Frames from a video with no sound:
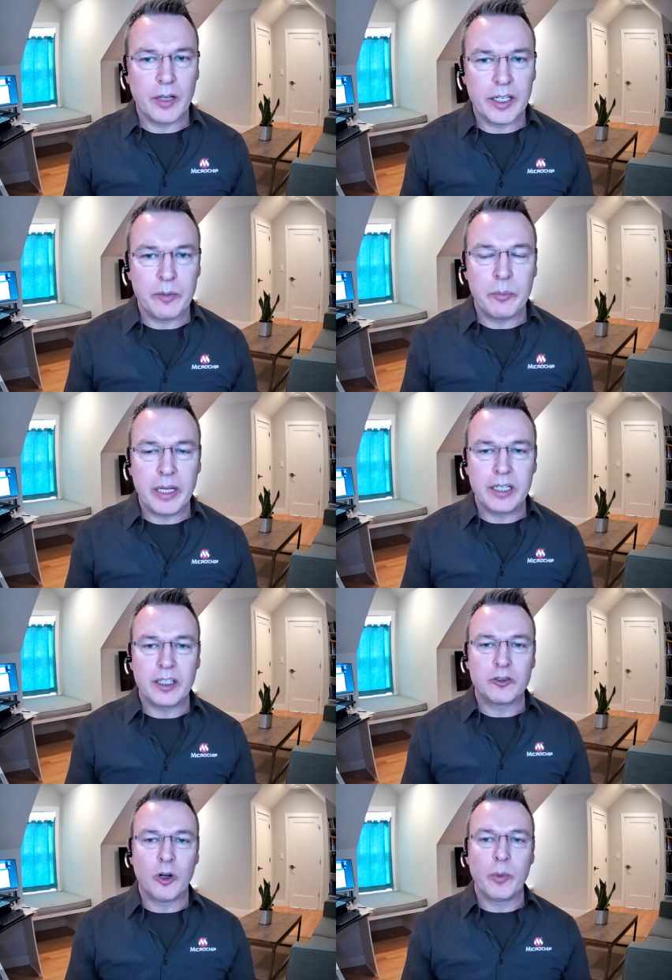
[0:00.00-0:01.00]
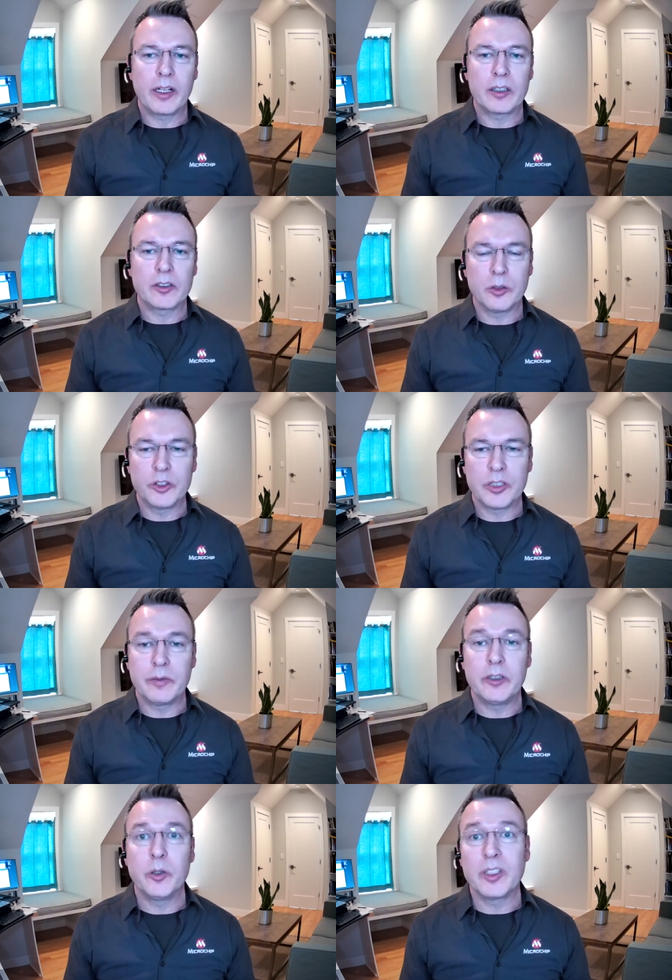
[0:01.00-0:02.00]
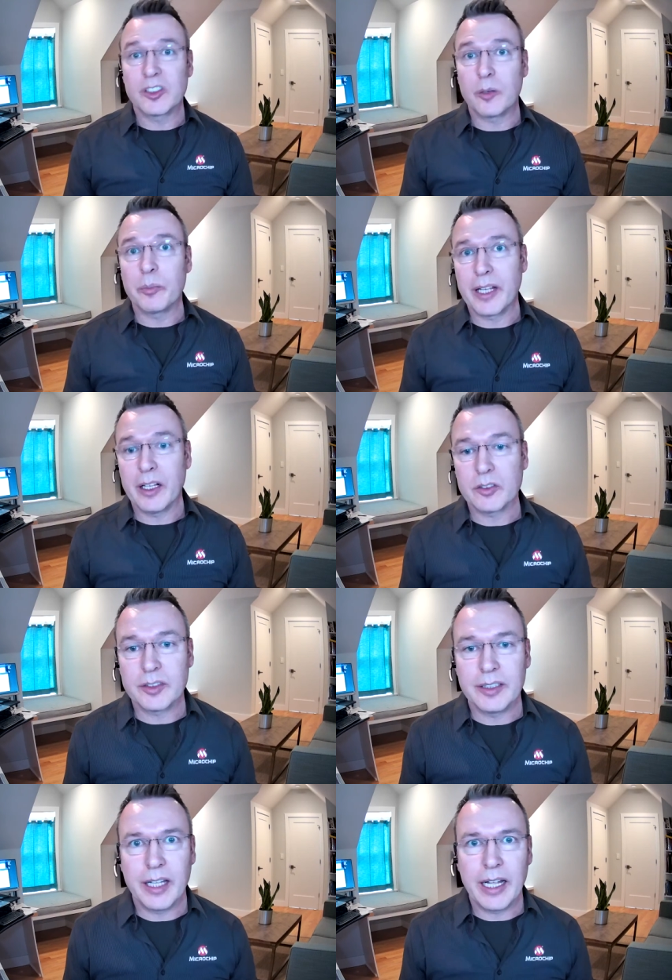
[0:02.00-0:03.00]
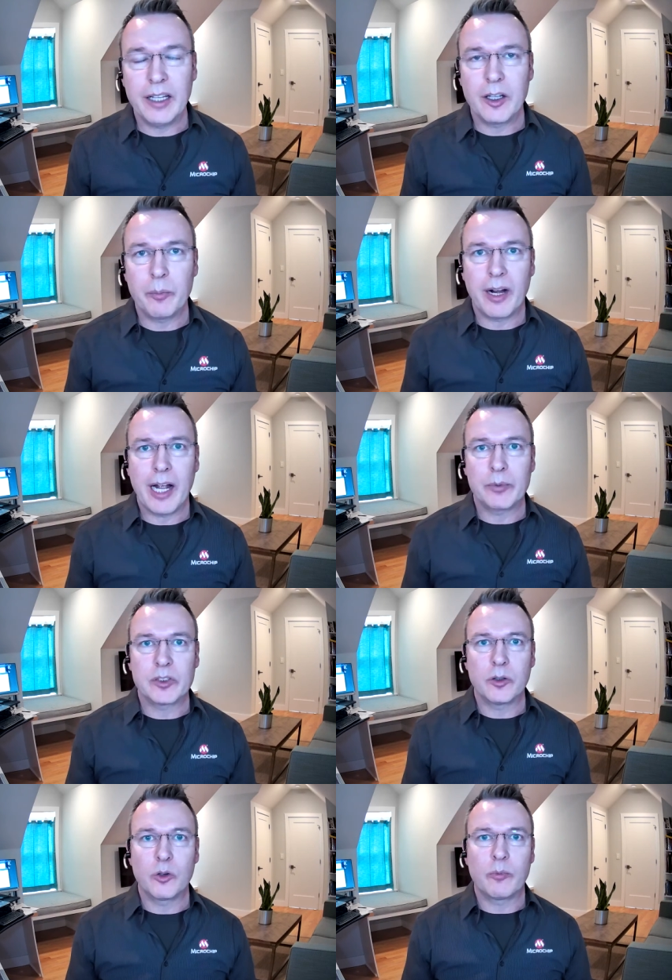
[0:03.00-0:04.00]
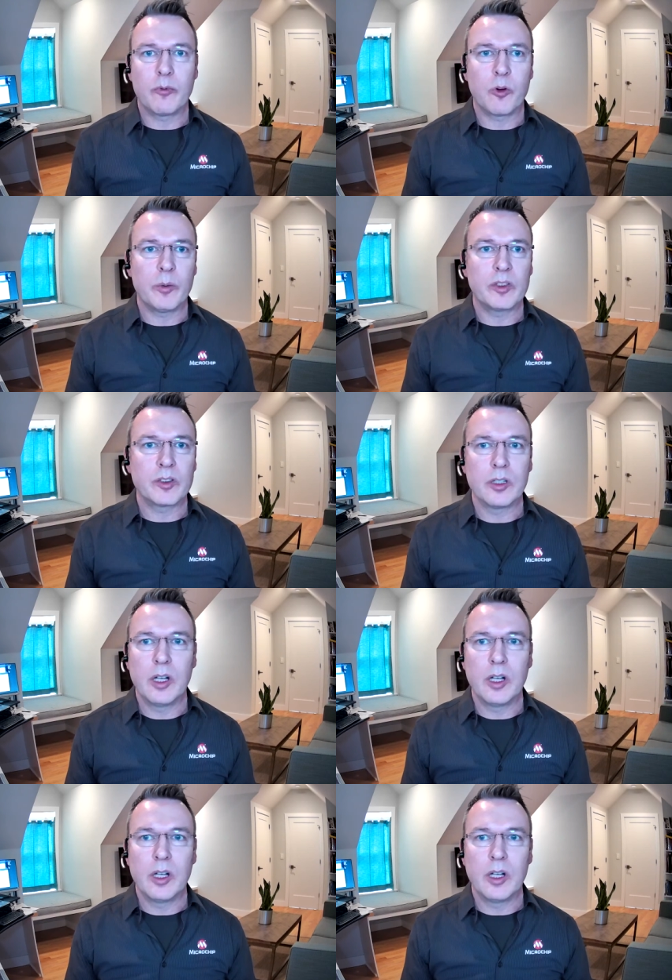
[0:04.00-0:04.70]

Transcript: a, an embedded atomic solution, if you're doing something else today that perhaps is lower performance,